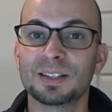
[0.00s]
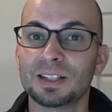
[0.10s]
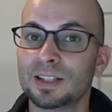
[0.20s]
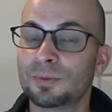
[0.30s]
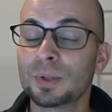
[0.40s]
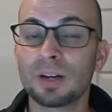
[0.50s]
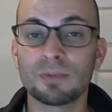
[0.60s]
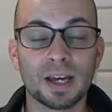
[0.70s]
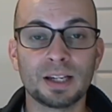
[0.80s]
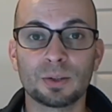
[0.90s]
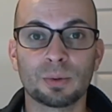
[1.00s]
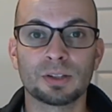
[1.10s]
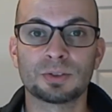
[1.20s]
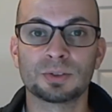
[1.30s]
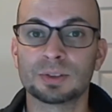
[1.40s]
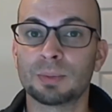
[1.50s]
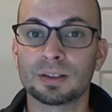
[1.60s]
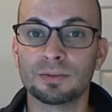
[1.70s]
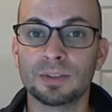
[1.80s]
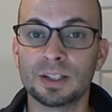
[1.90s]
if you have any questions about the
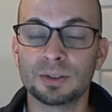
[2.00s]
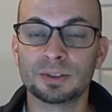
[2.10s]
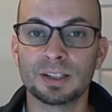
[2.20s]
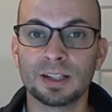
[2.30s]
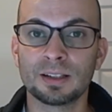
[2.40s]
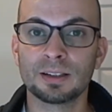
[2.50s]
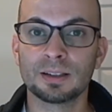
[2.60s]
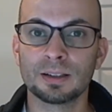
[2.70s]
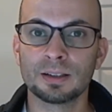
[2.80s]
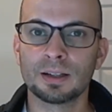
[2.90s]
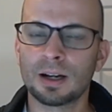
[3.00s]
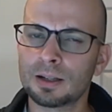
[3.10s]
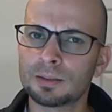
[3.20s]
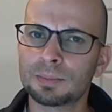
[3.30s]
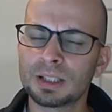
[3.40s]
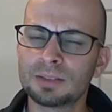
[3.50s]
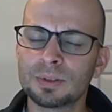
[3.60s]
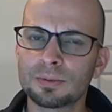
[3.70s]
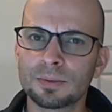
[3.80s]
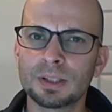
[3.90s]
video today, please feel
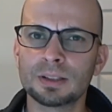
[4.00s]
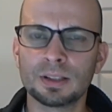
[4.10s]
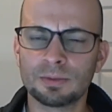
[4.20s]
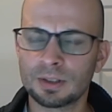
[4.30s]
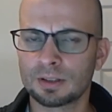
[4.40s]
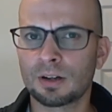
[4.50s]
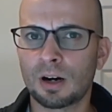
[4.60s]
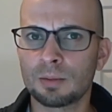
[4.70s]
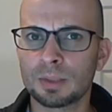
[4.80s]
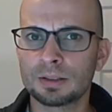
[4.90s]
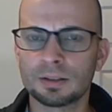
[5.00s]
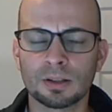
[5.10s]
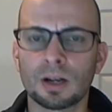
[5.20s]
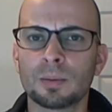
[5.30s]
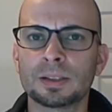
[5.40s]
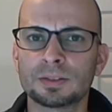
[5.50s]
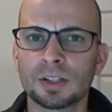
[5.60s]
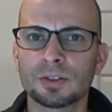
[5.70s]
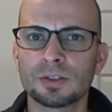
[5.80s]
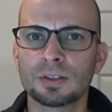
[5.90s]
free to leave a comment in the comment
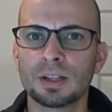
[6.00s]
section.